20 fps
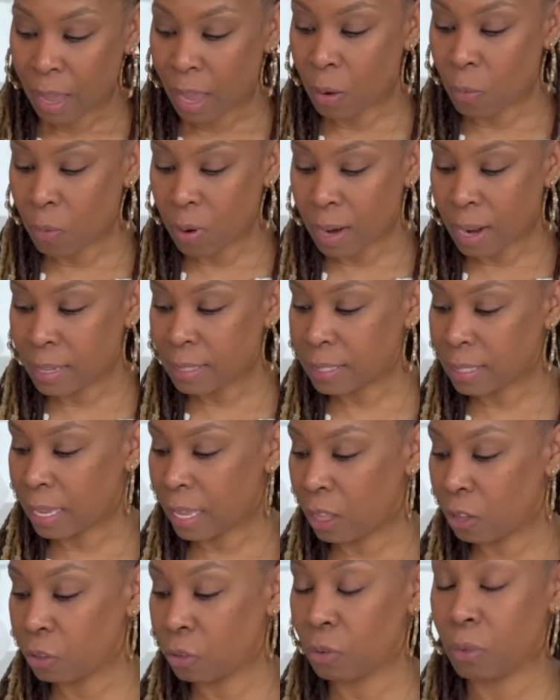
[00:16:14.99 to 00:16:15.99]
And when I
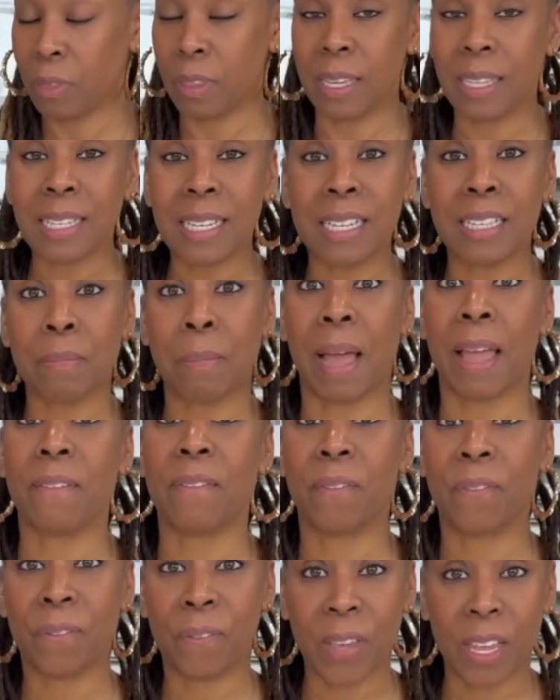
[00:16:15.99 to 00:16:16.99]
tell you, this is my
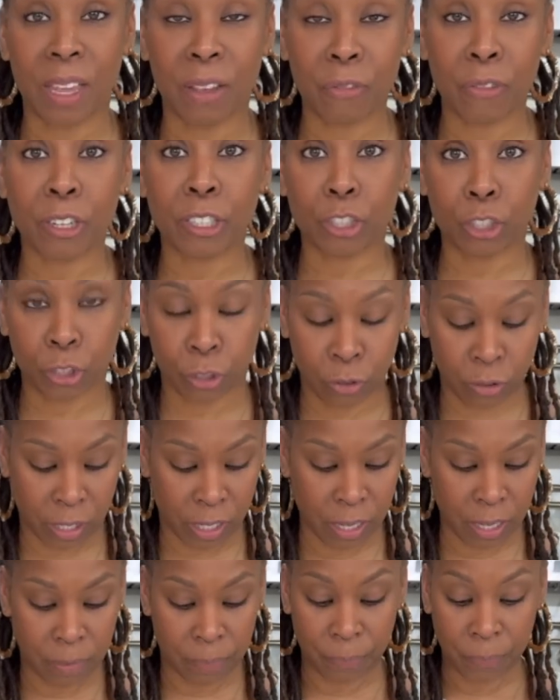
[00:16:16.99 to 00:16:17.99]
favorite
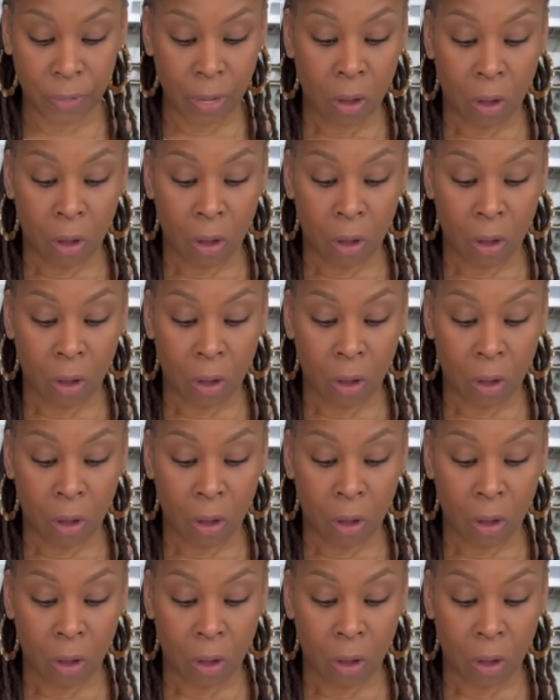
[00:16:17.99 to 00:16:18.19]
treat